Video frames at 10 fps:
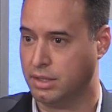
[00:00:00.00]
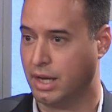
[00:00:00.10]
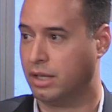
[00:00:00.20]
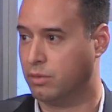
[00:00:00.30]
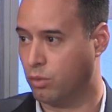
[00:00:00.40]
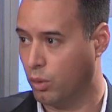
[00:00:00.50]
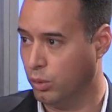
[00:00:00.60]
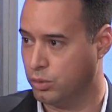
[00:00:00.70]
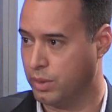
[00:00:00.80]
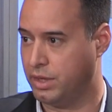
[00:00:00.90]
executive
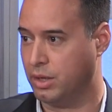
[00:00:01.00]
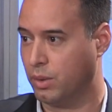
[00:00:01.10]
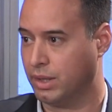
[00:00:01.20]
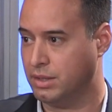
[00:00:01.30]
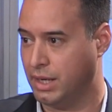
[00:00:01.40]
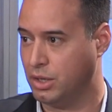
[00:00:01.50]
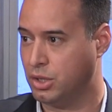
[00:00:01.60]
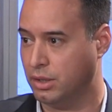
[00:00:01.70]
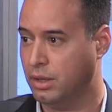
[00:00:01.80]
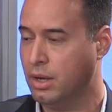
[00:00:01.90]
roles within the
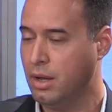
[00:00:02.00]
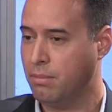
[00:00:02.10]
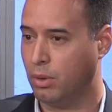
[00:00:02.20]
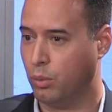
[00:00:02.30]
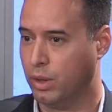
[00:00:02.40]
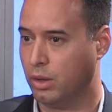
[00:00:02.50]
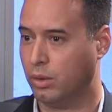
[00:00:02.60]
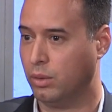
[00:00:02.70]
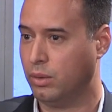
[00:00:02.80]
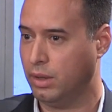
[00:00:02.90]
organization, but
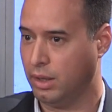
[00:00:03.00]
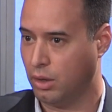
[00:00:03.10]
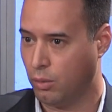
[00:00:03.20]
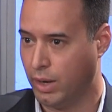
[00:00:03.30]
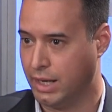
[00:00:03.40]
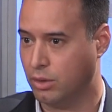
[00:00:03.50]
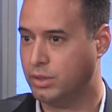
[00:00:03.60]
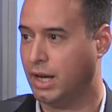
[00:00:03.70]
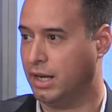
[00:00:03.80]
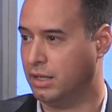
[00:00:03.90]
we're already
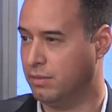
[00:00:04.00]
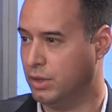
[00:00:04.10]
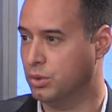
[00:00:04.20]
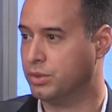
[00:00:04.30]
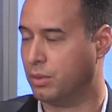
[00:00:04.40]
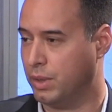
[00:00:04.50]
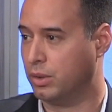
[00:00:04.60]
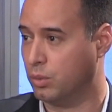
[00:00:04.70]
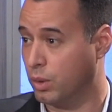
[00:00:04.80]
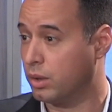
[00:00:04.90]
entertaining individuals that we
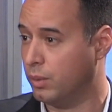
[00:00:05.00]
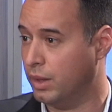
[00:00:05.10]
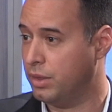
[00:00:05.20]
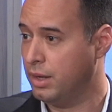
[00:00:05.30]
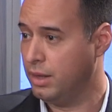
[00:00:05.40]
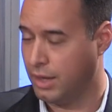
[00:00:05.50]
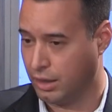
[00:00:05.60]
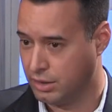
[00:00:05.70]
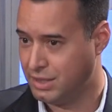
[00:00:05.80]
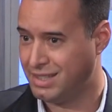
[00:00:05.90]
could work with
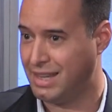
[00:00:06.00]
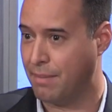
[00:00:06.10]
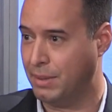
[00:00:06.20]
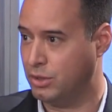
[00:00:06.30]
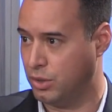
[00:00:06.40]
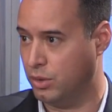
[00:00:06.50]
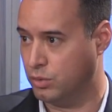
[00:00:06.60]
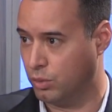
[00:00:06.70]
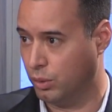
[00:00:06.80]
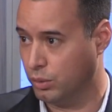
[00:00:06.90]
that could step into
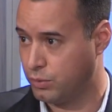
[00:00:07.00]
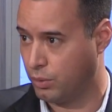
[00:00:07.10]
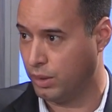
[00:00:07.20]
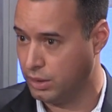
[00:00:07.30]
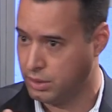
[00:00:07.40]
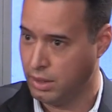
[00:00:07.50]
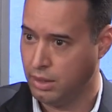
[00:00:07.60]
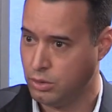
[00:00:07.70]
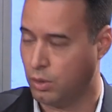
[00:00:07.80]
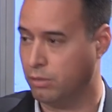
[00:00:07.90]
those roles for us
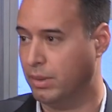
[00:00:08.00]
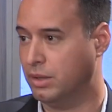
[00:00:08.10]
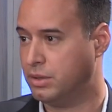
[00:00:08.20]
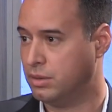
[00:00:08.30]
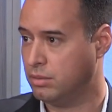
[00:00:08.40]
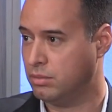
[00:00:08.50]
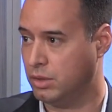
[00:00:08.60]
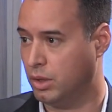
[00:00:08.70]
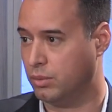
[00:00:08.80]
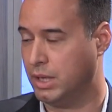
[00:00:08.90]
12 months,
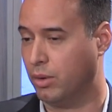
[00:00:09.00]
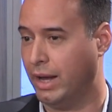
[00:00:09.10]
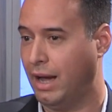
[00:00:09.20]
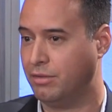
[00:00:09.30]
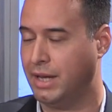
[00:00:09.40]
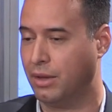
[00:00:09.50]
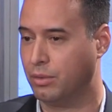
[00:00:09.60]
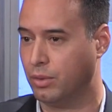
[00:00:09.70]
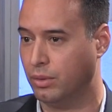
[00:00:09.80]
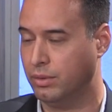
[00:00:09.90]
year and a half down
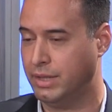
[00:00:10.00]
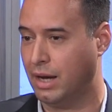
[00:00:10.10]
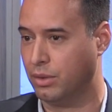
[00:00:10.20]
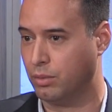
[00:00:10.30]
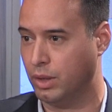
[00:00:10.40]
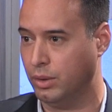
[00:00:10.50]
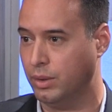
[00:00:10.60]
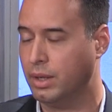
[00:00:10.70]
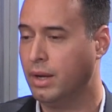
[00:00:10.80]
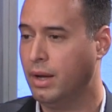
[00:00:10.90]
the
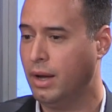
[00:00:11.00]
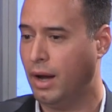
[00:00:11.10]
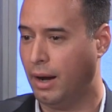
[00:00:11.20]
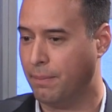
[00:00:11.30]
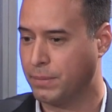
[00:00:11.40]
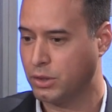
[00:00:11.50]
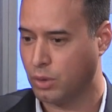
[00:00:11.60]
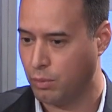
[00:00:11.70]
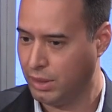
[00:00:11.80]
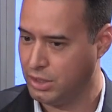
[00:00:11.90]
road. So
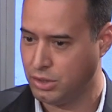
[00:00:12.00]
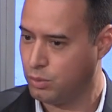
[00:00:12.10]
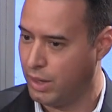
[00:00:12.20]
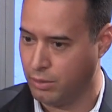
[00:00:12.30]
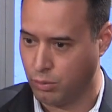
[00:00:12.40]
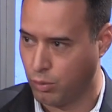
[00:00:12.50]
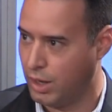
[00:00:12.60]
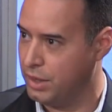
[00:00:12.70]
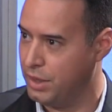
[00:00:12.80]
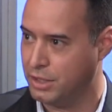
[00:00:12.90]
I really just want to
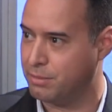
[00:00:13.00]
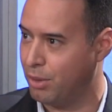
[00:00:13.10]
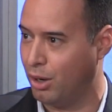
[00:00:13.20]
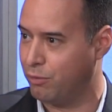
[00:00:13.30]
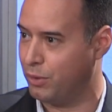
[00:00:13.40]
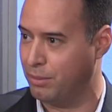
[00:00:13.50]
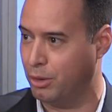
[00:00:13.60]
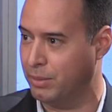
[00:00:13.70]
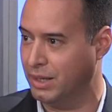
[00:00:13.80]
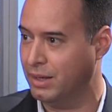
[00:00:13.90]
run this ball for the
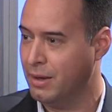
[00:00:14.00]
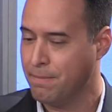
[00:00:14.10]
moment.